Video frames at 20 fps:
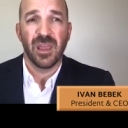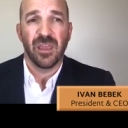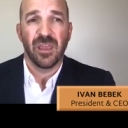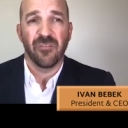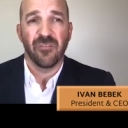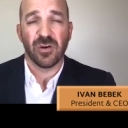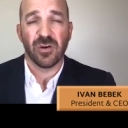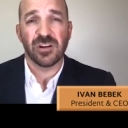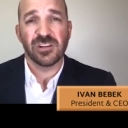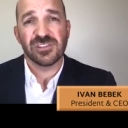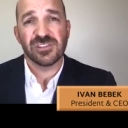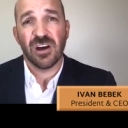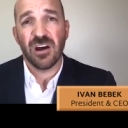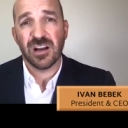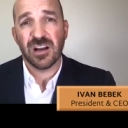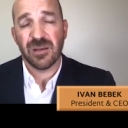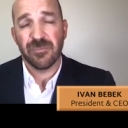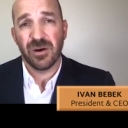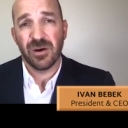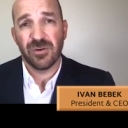If we're going to
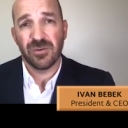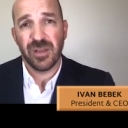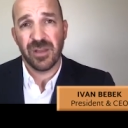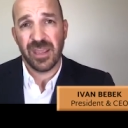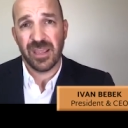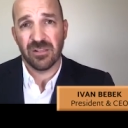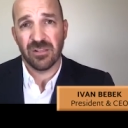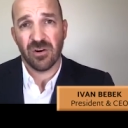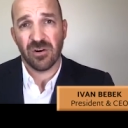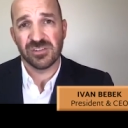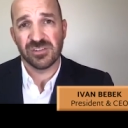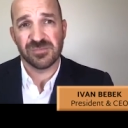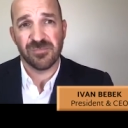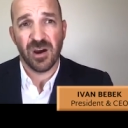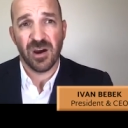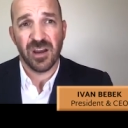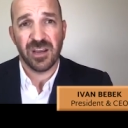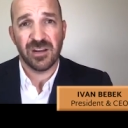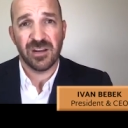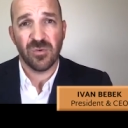talk about a large
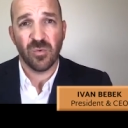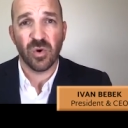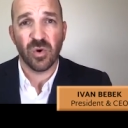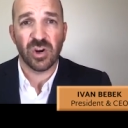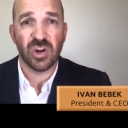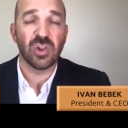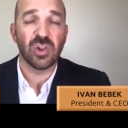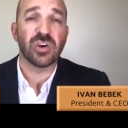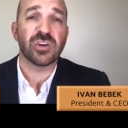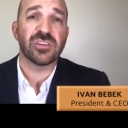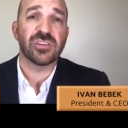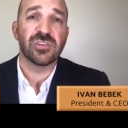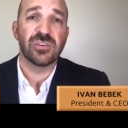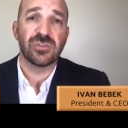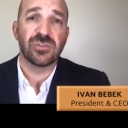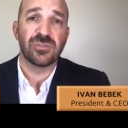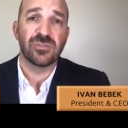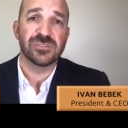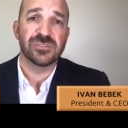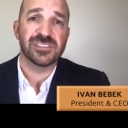mine, we're going to look
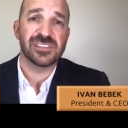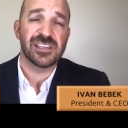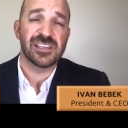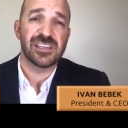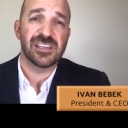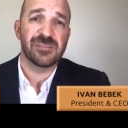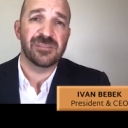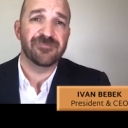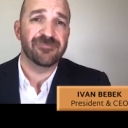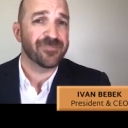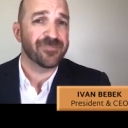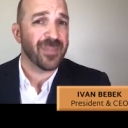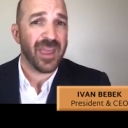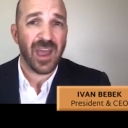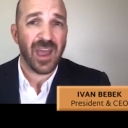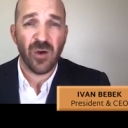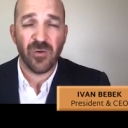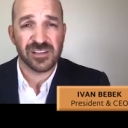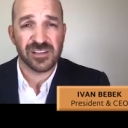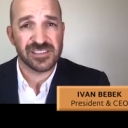to see
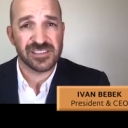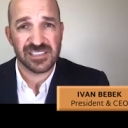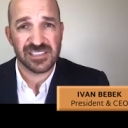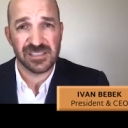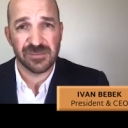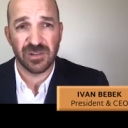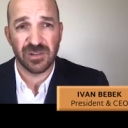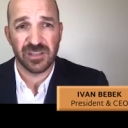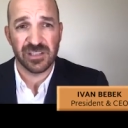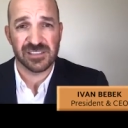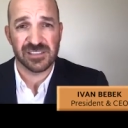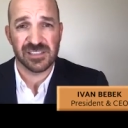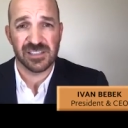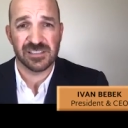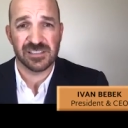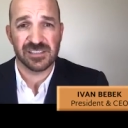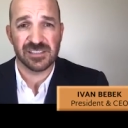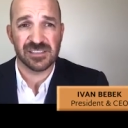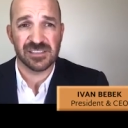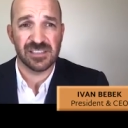how accessible is
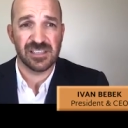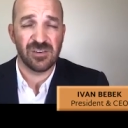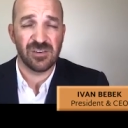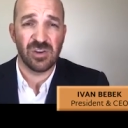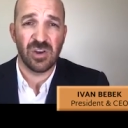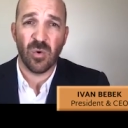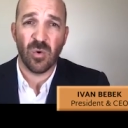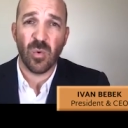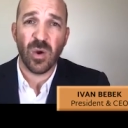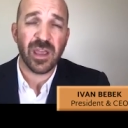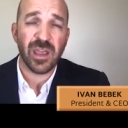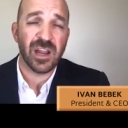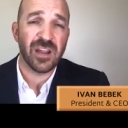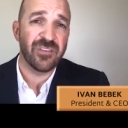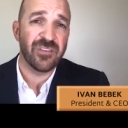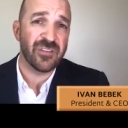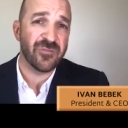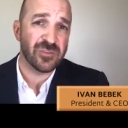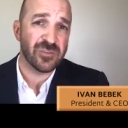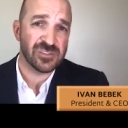this? You know, what kind of
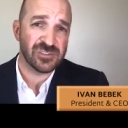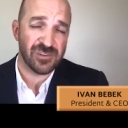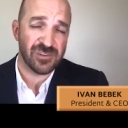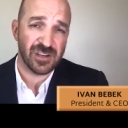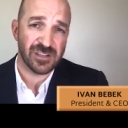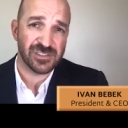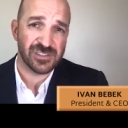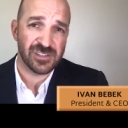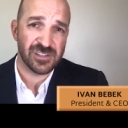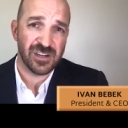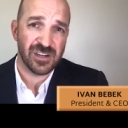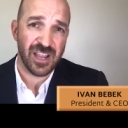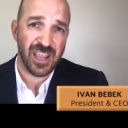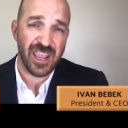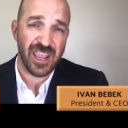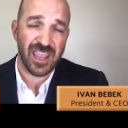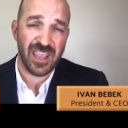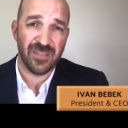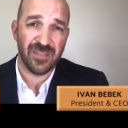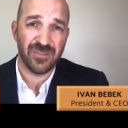infrastructure?
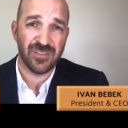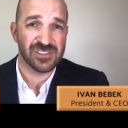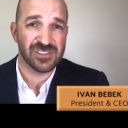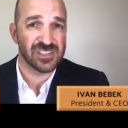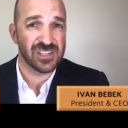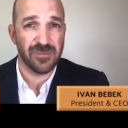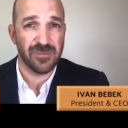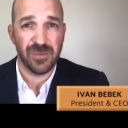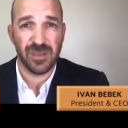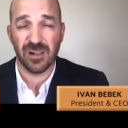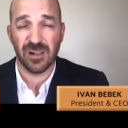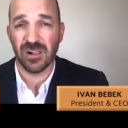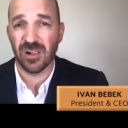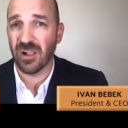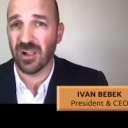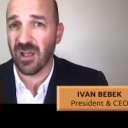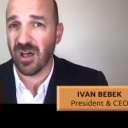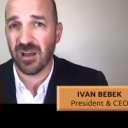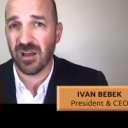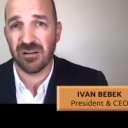And there's going to be a
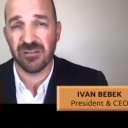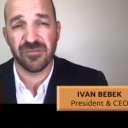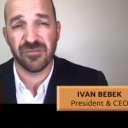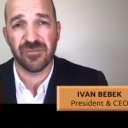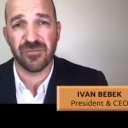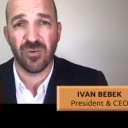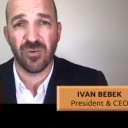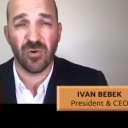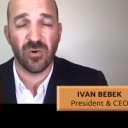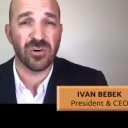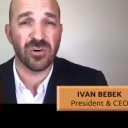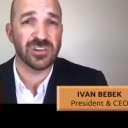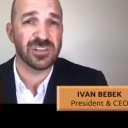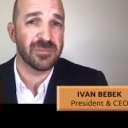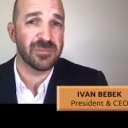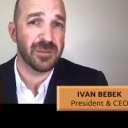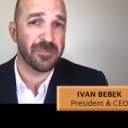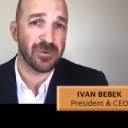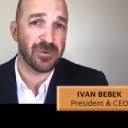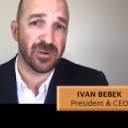lot of ore to
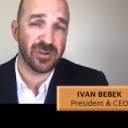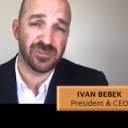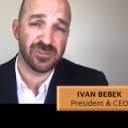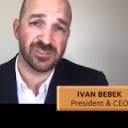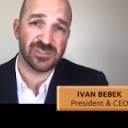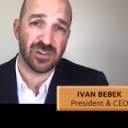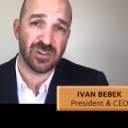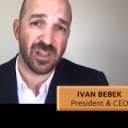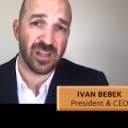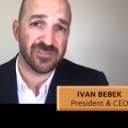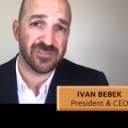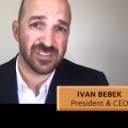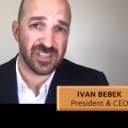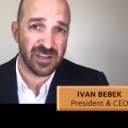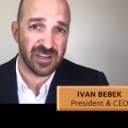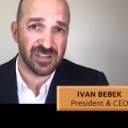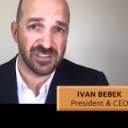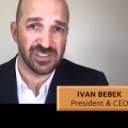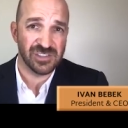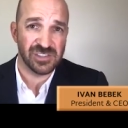be produced or a lot of
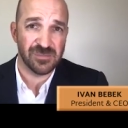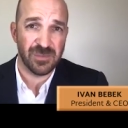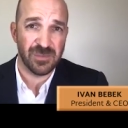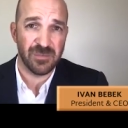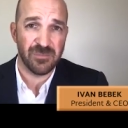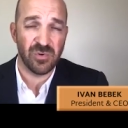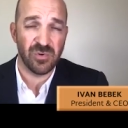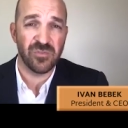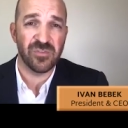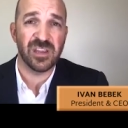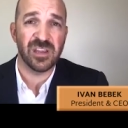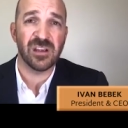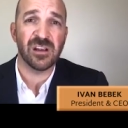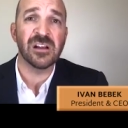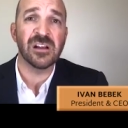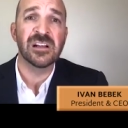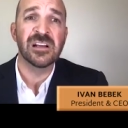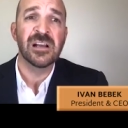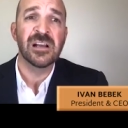tonnage to be moved here.